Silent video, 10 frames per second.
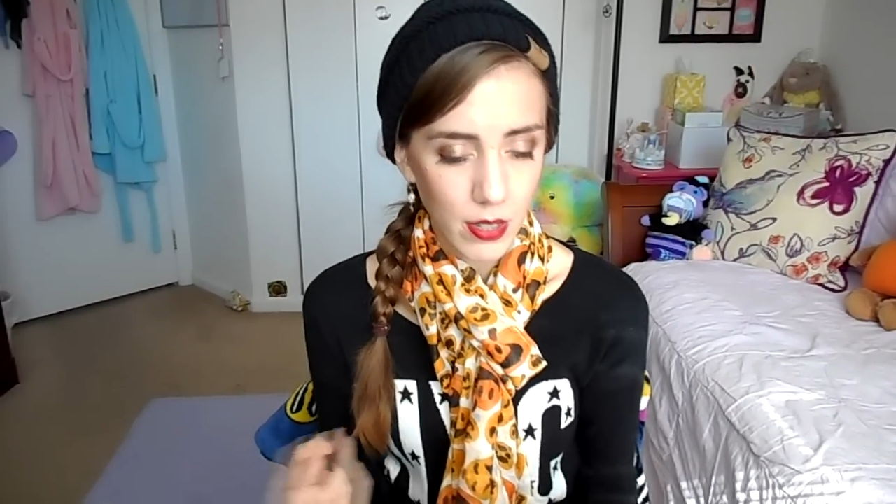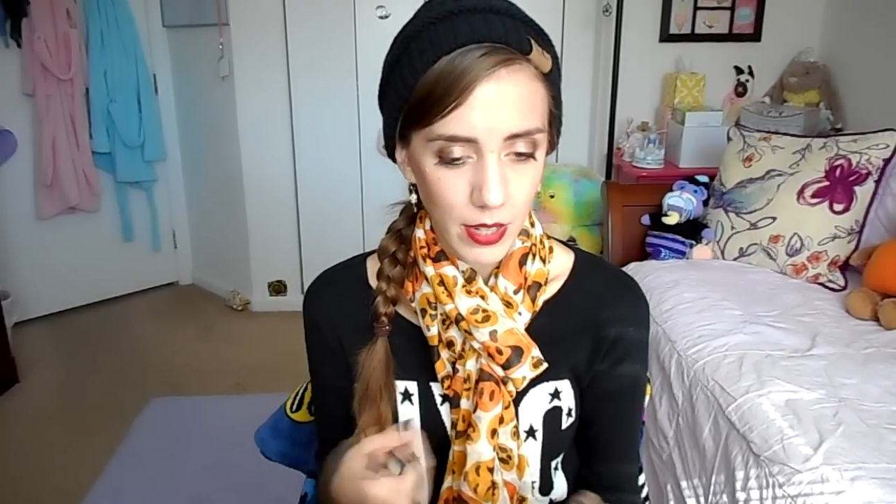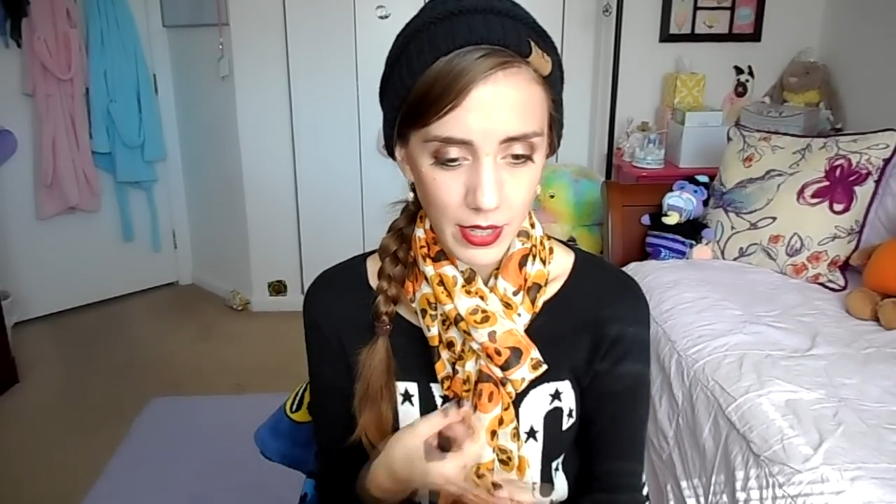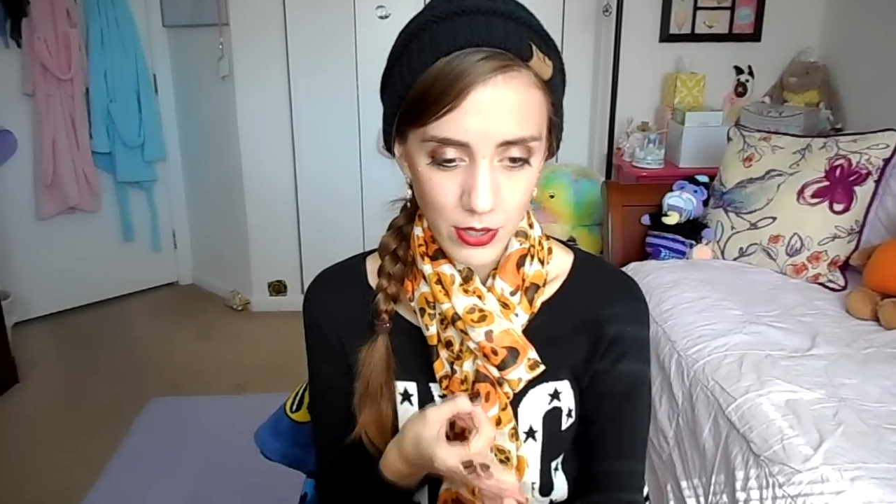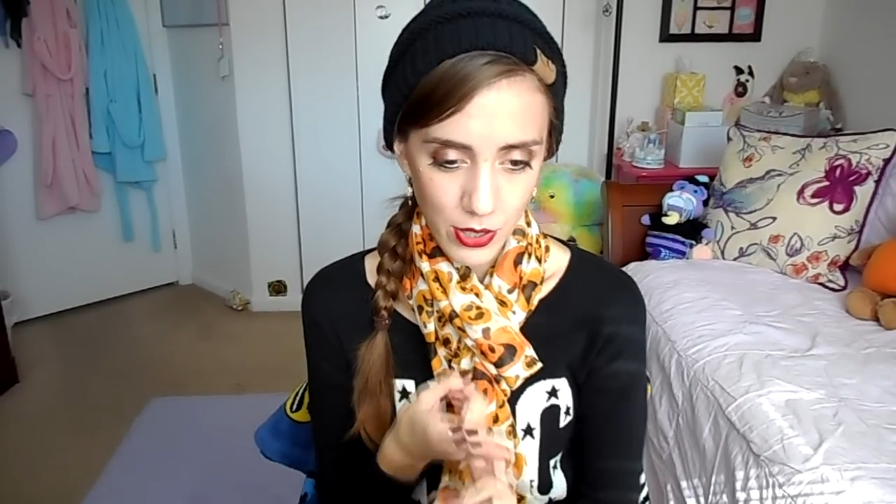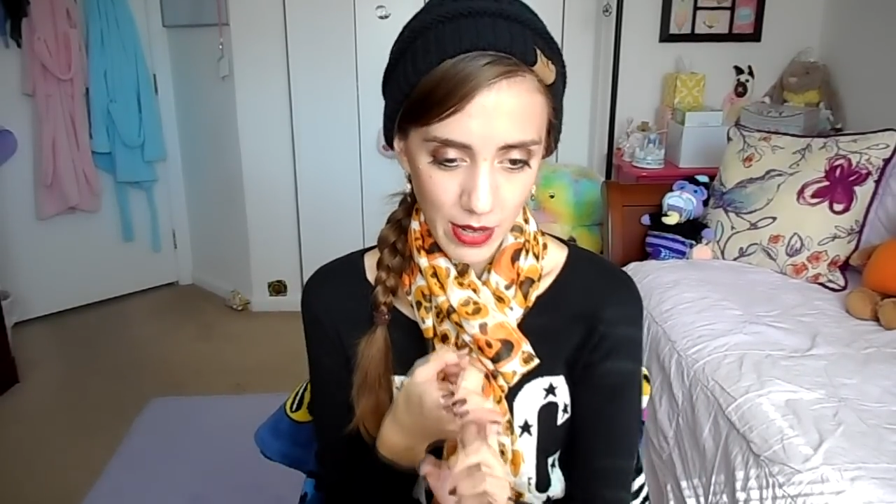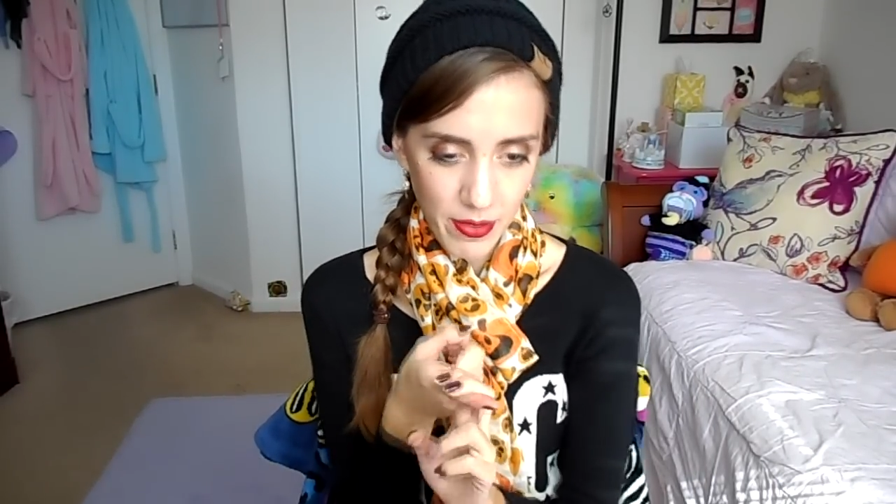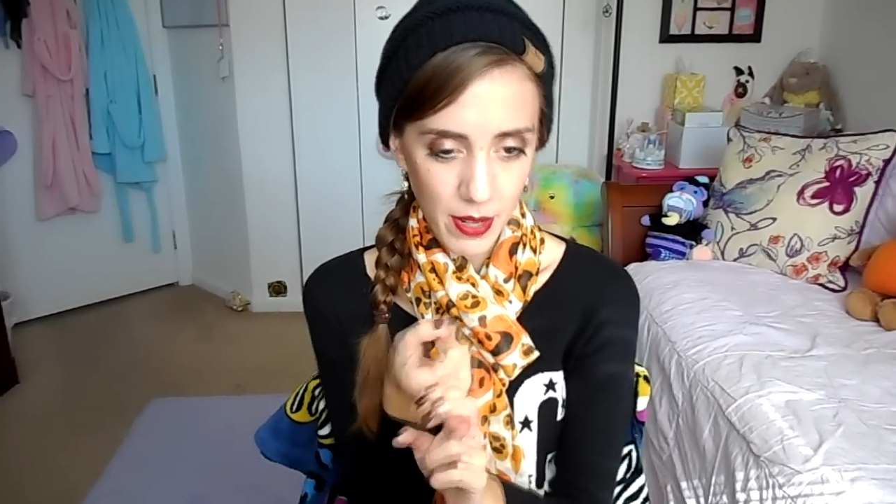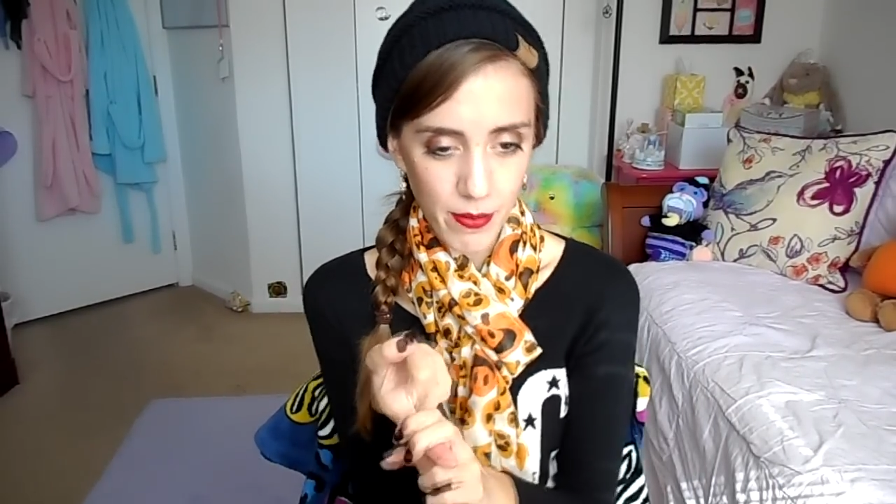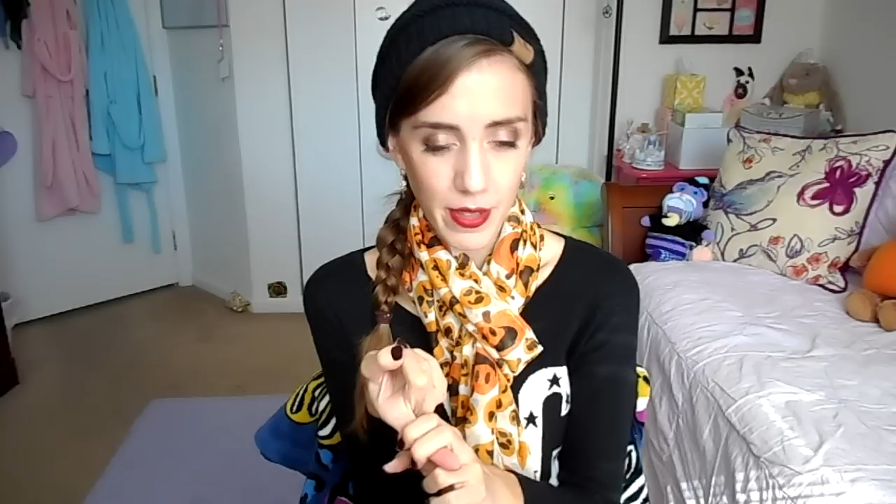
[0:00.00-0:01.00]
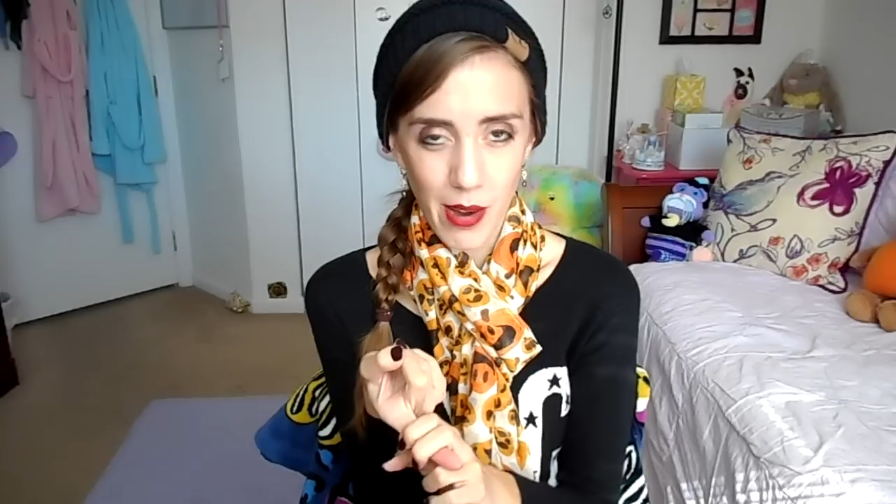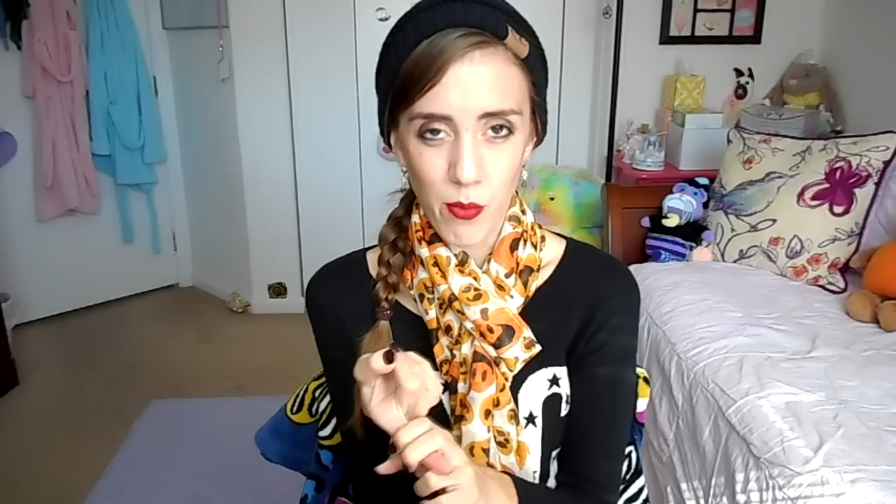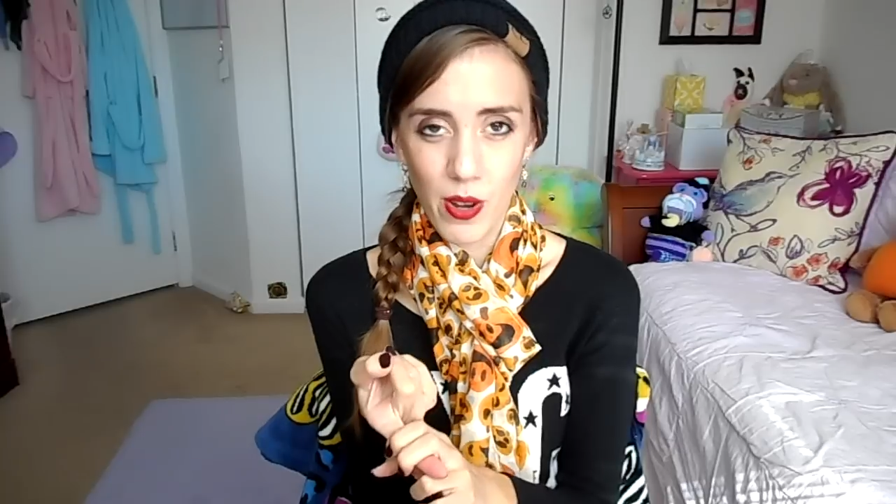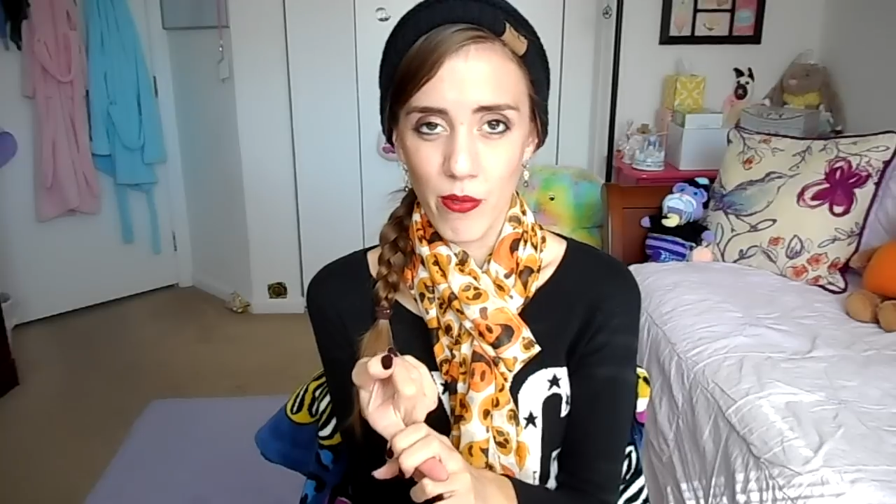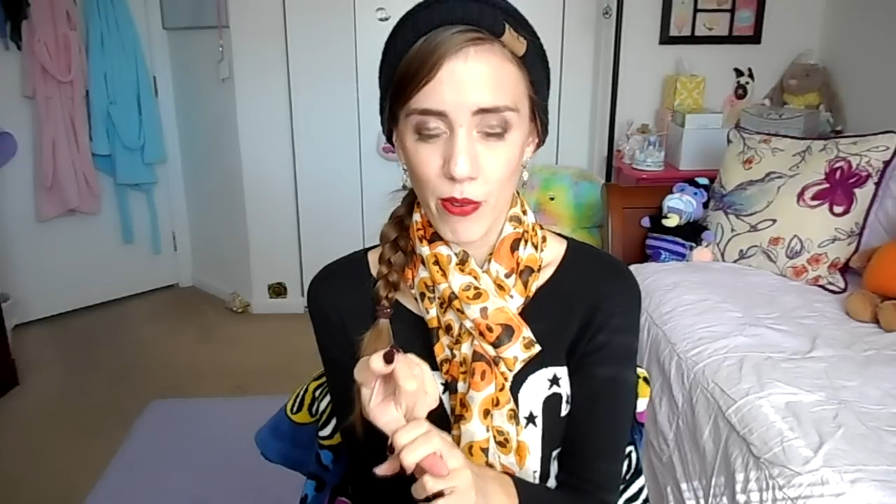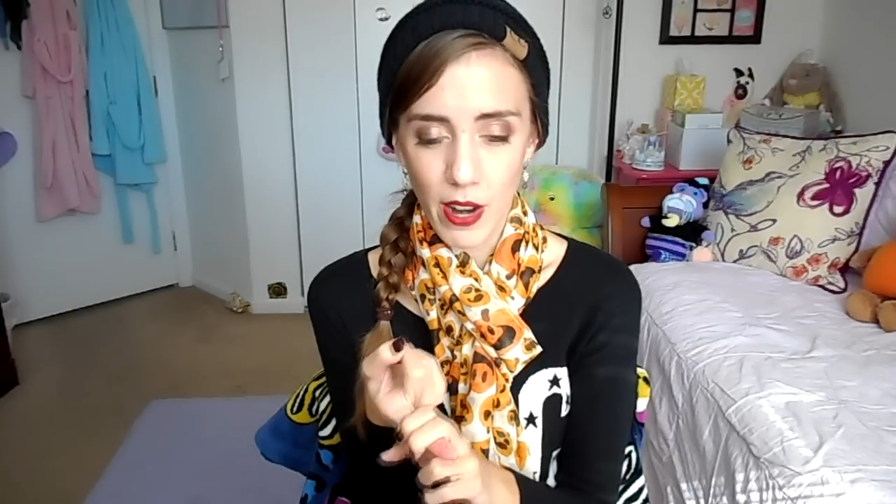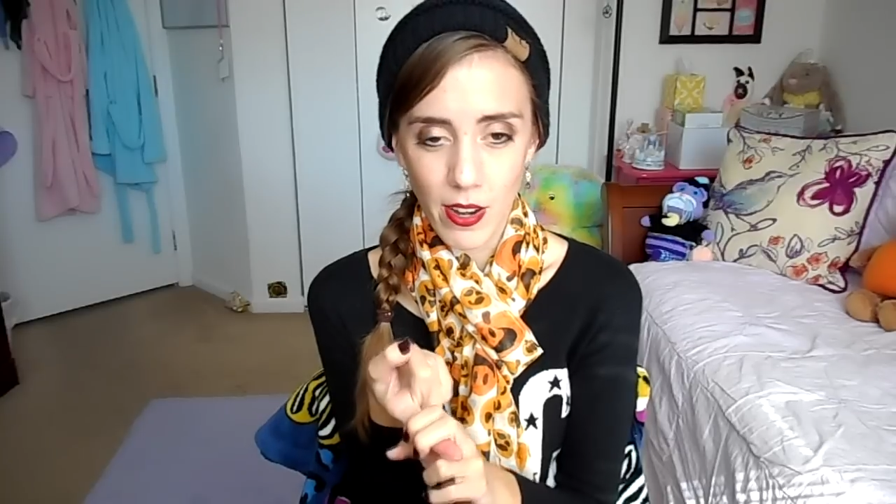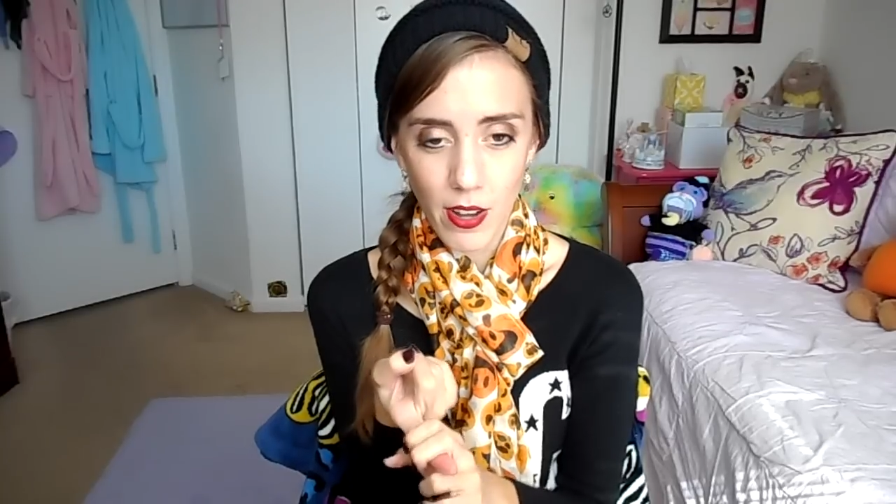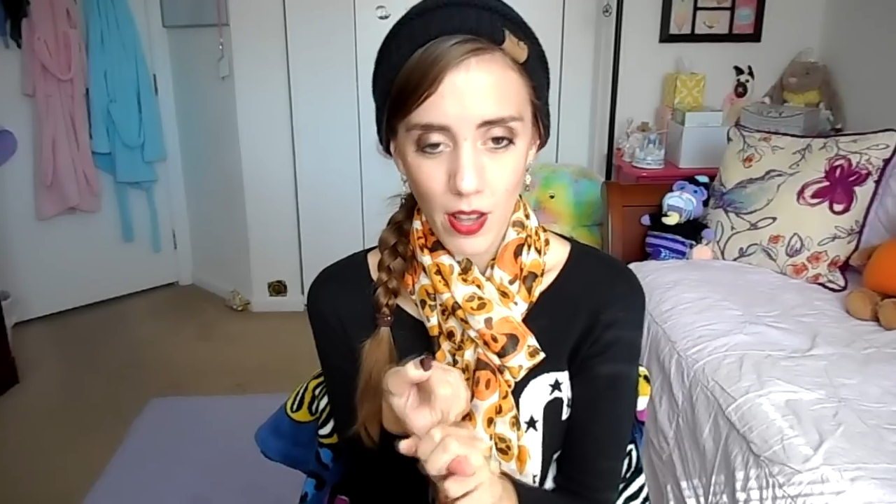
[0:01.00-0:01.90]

I guess you have to have that one friend.